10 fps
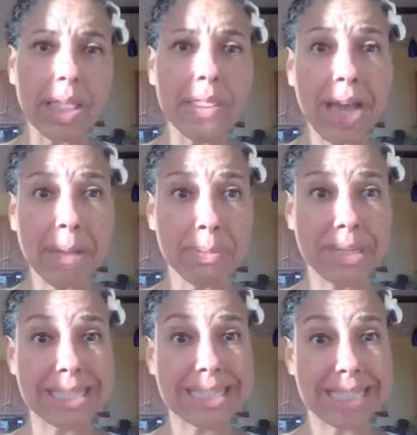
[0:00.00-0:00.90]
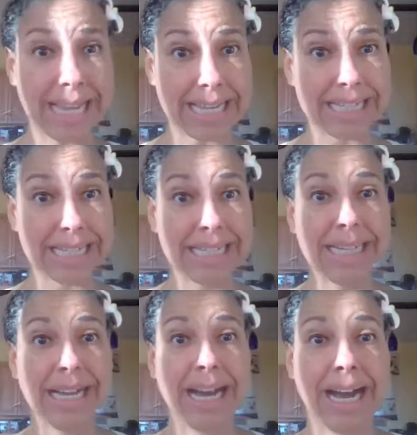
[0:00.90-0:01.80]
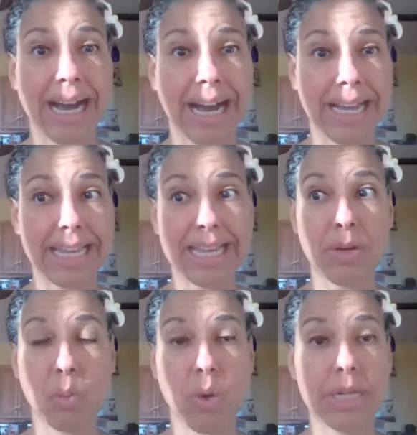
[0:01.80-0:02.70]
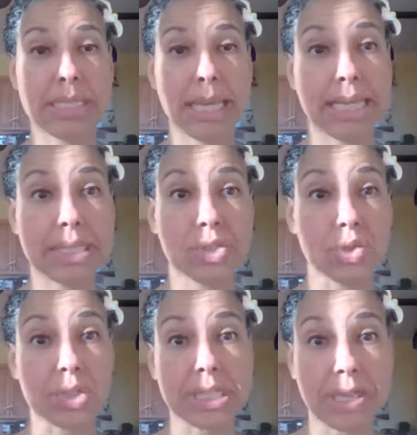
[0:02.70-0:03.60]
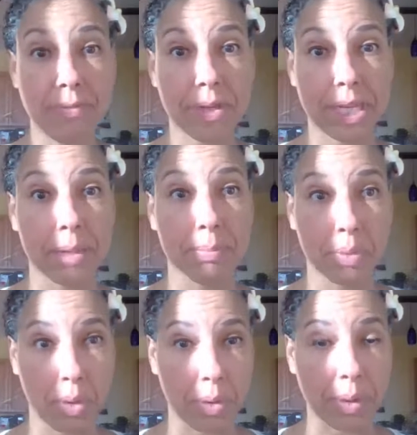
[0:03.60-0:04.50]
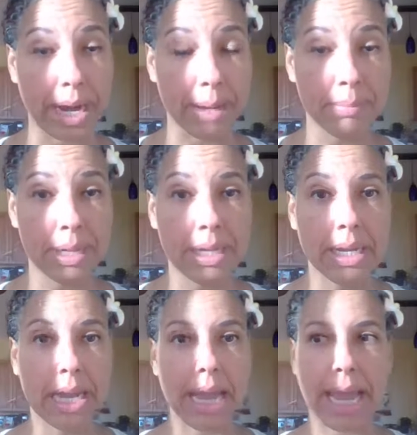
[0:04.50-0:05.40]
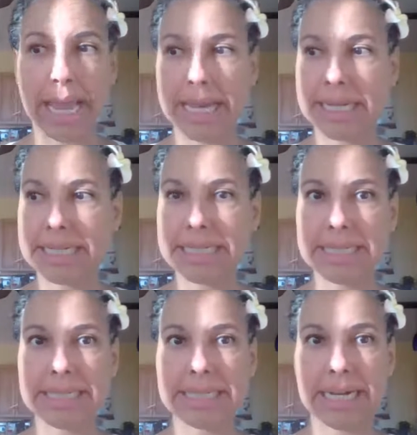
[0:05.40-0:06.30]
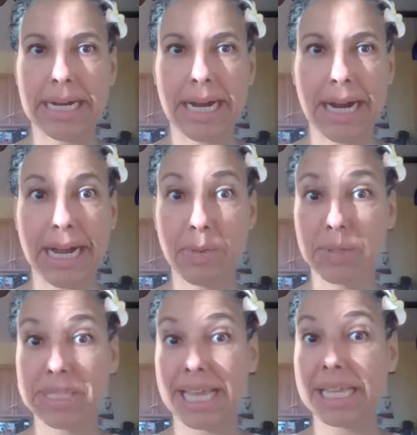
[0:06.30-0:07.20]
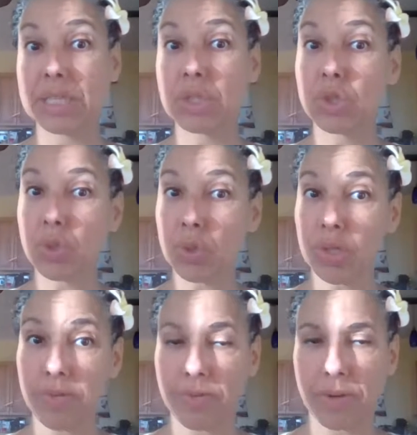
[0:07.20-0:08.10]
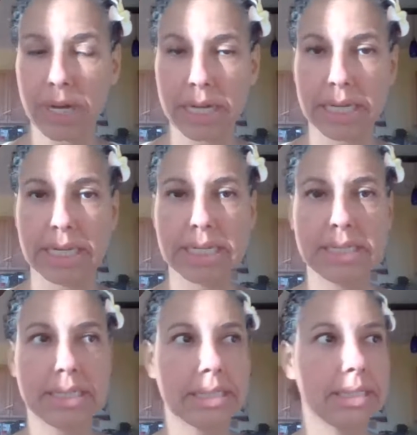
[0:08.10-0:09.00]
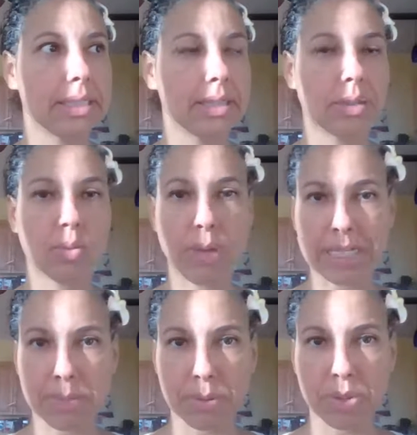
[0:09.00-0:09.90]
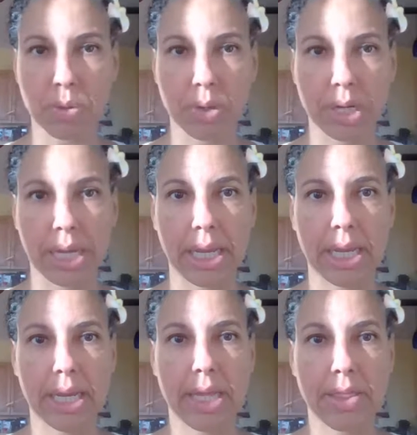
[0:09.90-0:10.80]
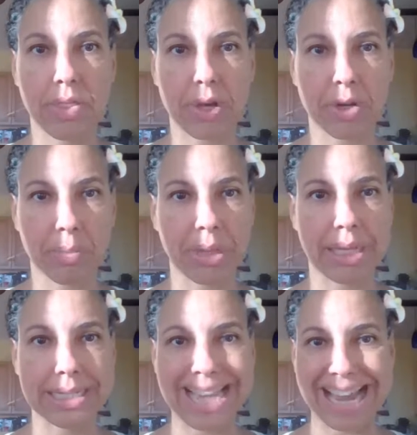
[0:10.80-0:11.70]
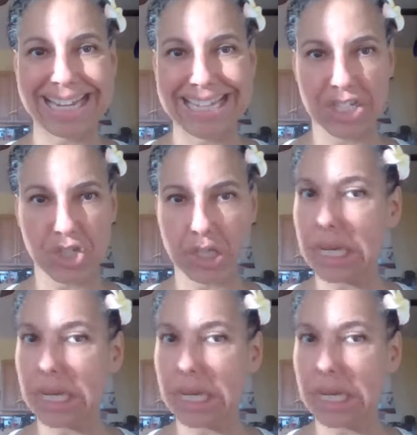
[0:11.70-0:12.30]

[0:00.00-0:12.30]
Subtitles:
That being said, it was a certificate program, and I was a certified respiratory therapy technician.